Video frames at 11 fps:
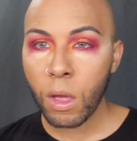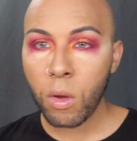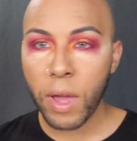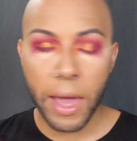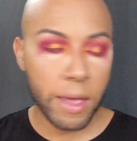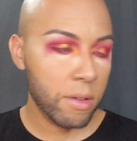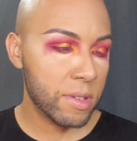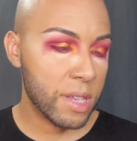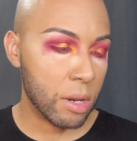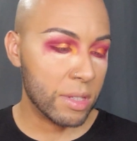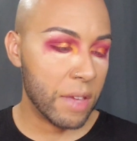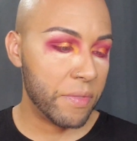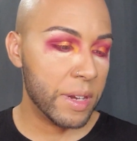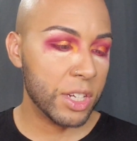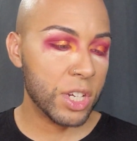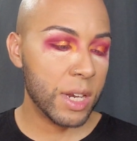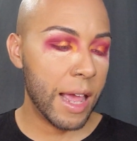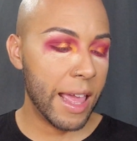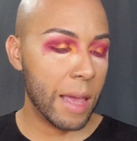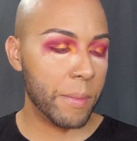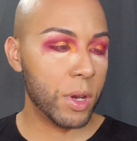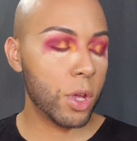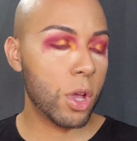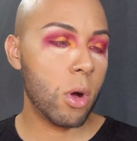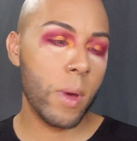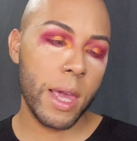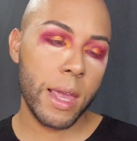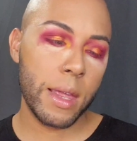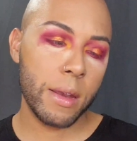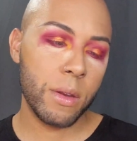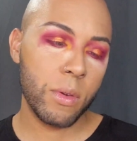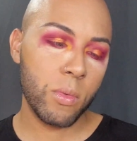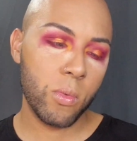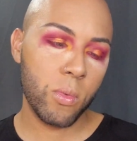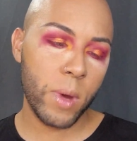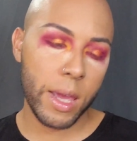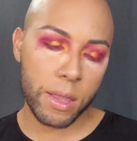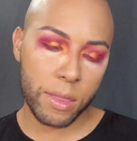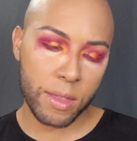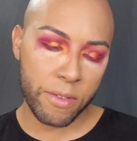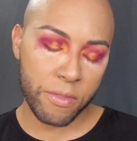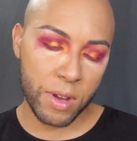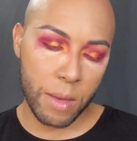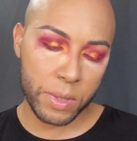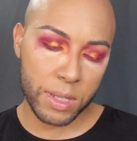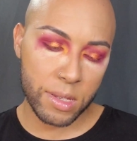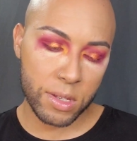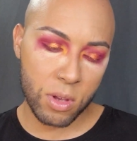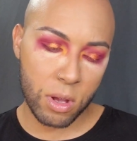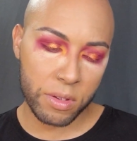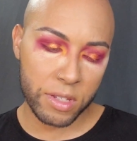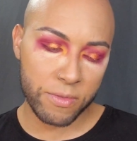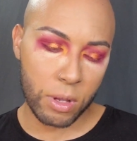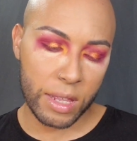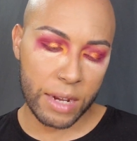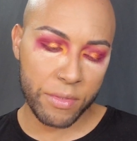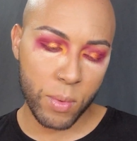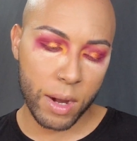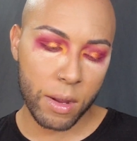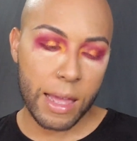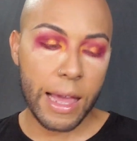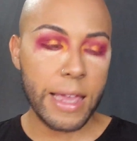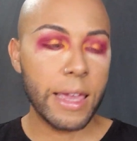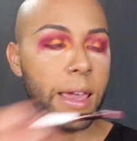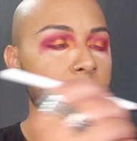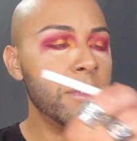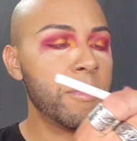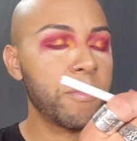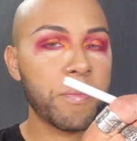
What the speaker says: Okay, subtle definition. I am going to go in with, I forgot what this is called. This fallout everywhere. Hiking.